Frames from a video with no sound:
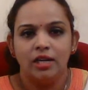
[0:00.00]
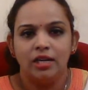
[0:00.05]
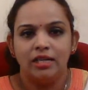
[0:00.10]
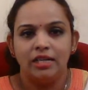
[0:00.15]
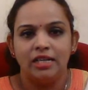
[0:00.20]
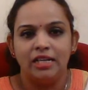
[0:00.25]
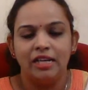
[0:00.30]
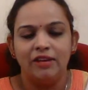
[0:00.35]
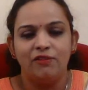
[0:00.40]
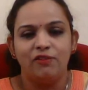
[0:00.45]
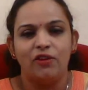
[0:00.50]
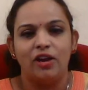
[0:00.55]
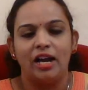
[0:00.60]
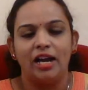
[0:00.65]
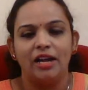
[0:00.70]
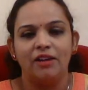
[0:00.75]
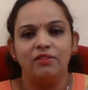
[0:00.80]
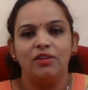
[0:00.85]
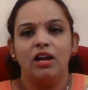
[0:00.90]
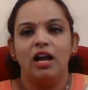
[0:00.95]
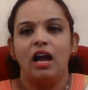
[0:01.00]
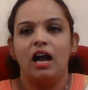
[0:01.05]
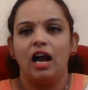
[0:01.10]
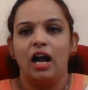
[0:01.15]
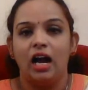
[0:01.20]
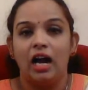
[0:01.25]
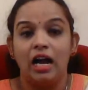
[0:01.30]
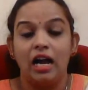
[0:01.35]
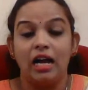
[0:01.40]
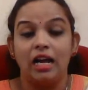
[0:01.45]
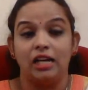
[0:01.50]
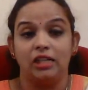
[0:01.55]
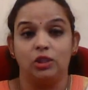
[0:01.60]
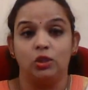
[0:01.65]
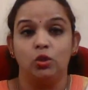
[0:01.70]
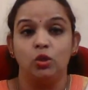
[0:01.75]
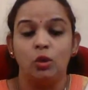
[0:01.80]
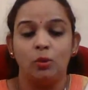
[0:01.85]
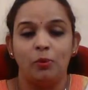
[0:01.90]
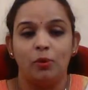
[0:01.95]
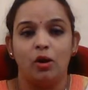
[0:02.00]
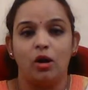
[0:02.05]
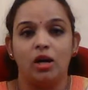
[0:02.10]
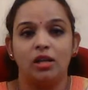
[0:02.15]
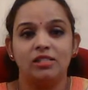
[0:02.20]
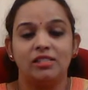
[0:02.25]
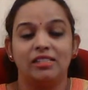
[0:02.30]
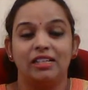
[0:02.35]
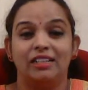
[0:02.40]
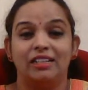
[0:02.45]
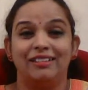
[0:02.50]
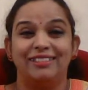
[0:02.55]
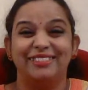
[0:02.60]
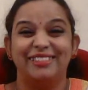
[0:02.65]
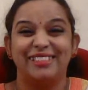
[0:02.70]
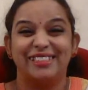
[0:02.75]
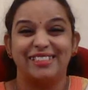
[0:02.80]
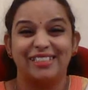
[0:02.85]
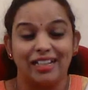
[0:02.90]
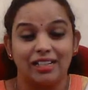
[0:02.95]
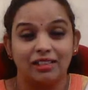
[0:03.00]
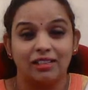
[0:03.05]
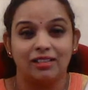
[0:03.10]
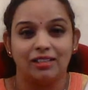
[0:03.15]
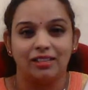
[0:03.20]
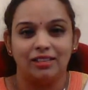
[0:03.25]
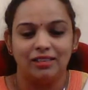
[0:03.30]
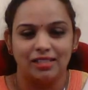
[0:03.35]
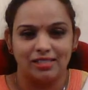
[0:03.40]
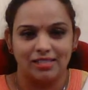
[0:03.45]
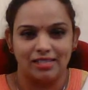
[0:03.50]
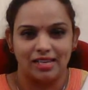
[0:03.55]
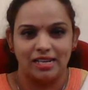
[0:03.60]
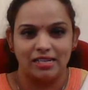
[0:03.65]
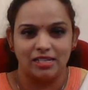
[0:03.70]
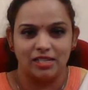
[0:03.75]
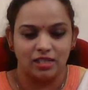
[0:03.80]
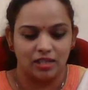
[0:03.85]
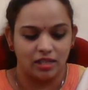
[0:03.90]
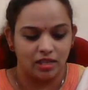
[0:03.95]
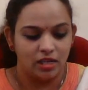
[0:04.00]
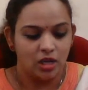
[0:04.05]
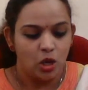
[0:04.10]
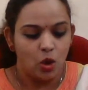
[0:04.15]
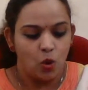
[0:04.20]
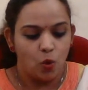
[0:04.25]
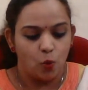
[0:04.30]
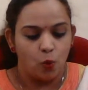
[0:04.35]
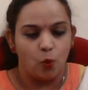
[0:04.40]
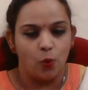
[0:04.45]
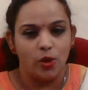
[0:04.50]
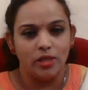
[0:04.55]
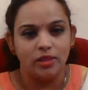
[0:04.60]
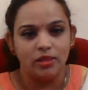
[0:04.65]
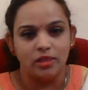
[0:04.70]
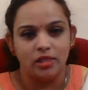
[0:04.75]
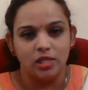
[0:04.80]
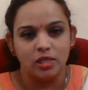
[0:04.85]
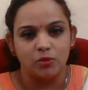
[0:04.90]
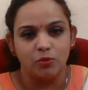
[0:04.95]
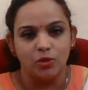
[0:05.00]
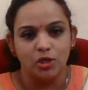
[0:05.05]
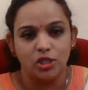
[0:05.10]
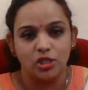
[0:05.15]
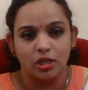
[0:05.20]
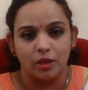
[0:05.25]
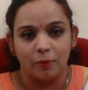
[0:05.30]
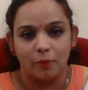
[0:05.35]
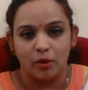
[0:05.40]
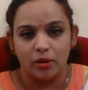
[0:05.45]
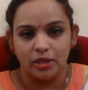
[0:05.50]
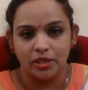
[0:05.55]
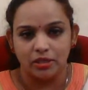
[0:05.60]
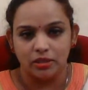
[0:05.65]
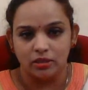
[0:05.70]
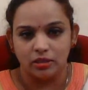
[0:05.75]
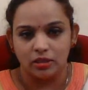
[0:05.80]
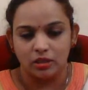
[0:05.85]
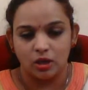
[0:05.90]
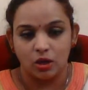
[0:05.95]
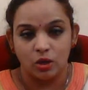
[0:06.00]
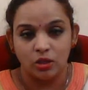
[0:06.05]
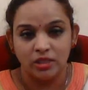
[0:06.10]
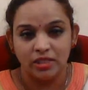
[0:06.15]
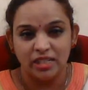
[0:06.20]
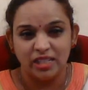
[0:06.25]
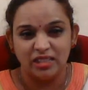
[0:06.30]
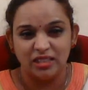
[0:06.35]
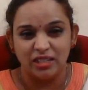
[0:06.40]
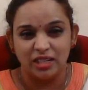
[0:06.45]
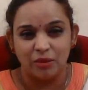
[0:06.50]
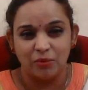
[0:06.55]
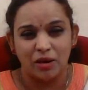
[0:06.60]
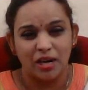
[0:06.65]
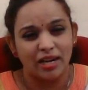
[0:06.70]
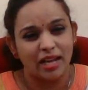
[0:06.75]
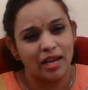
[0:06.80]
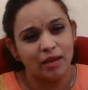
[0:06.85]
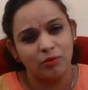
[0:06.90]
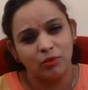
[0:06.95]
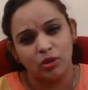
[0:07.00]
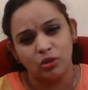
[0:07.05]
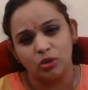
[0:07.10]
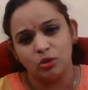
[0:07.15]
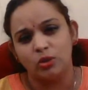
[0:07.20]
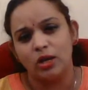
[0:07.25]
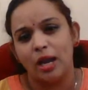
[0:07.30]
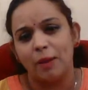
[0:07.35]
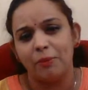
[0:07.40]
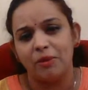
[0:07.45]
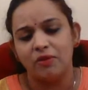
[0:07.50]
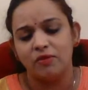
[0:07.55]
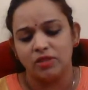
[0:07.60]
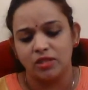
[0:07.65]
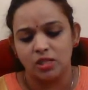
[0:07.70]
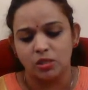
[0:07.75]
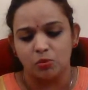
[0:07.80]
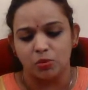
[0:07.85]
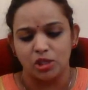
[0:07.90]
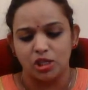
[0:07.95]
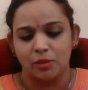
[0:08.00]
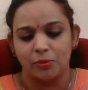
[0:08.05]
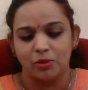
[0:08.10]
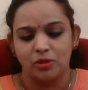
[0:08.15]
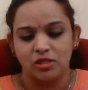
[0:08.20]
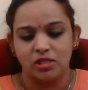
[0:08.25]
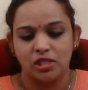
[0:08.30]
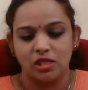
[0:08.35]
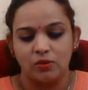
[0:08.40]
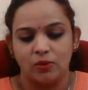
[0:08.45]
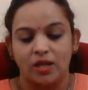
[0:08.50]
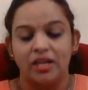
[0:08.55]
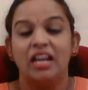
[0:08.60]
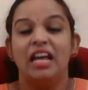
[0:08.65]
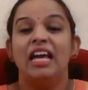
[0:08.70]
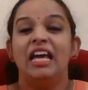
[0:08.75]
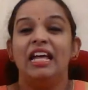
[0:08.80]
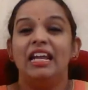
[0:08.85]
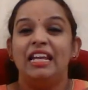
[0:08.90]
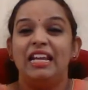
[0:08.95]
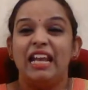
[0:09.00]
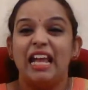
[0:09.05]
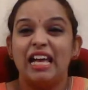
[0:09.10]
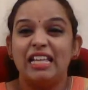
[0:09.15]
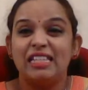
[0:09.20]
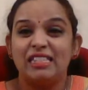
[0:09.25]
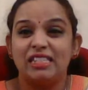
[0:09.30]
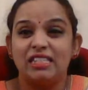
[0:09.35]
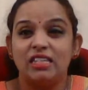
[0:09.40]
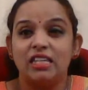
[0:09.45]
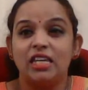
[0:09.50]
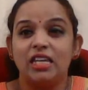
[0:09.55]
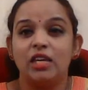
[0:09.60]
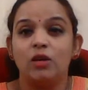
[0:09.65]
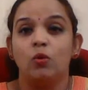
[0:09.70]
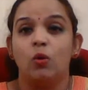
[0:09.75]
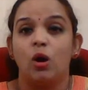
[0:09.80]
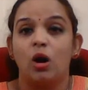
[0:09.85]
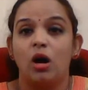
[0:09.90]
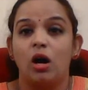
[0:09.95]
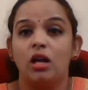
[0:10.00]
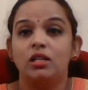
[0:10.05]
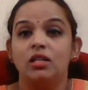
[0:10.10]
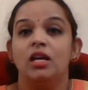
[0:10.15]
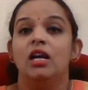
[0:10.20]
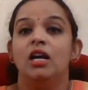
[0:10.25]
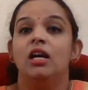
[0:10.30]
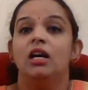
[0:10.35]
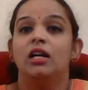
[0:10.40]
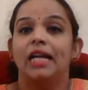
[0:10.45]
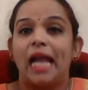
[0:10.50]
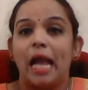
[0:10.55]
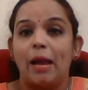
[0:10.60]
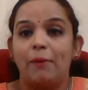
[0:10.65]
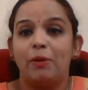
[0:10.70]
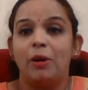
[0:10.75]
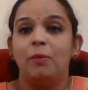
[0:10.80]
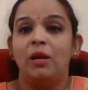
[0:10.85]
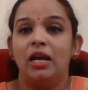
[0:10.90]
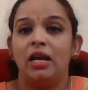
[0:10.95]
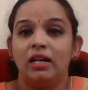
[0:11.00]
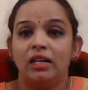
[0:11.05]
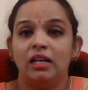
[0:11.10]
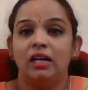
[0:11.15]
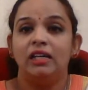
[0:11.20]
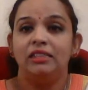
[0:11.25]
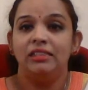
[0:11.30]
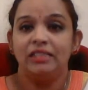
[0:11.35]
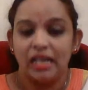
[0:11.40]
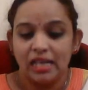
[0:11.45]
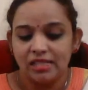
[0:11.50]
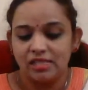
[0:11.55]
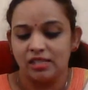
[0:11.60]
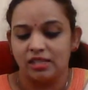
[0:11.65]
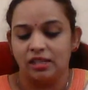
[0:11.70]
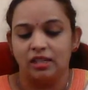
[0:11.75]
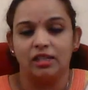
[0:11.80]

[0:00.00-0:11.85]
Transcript: d5 are two pawns that are stuck in the center with this bishop here on d3. But I'm not too happy with this bishop on c1. Let's see what Capablanca does here,